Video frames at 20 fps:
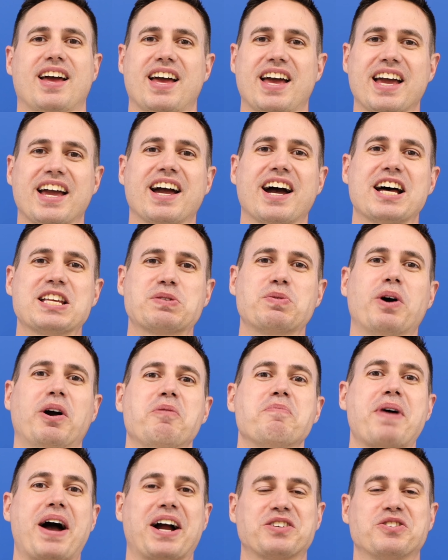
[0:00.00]
Hey guys,
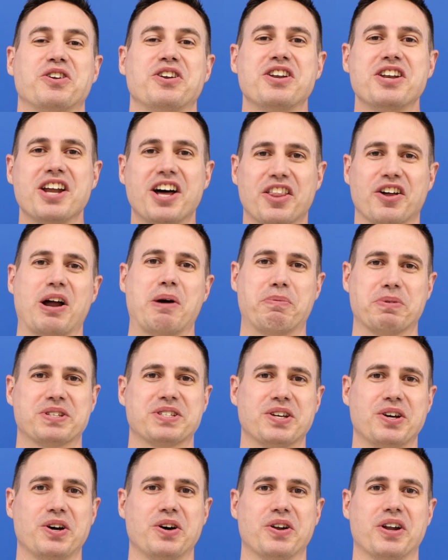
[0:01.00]
welcome back to another
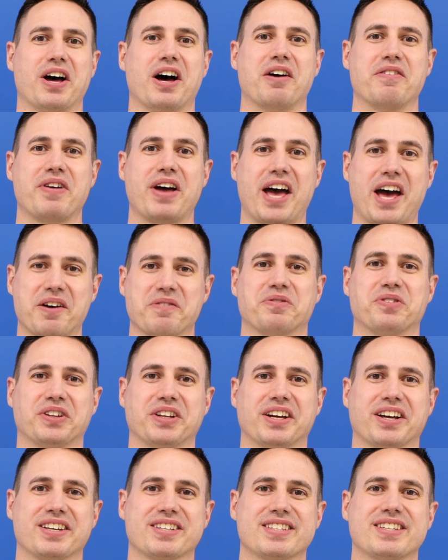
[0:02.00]
episode of
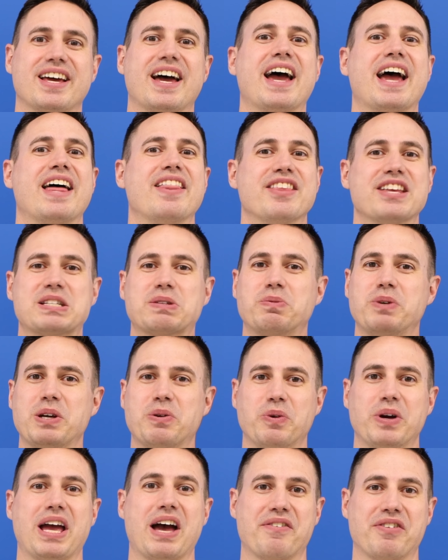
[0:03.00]
Hetflix, and this
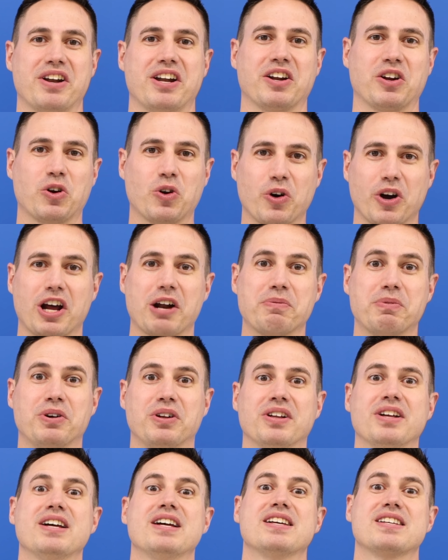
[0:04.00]
week we have an
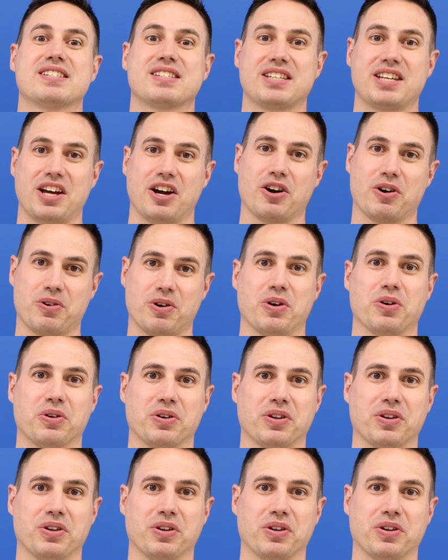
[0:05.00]
incredible Scarecrow